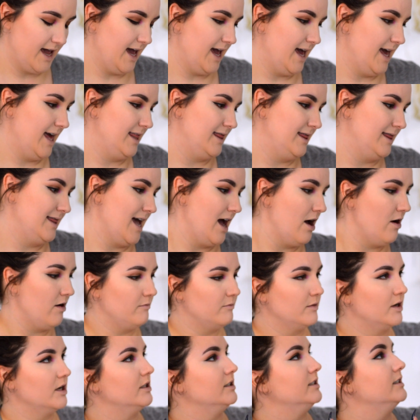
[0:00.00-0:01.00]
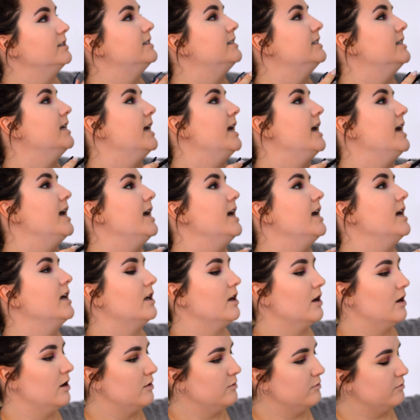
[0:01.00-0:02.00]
And now I'm gonna take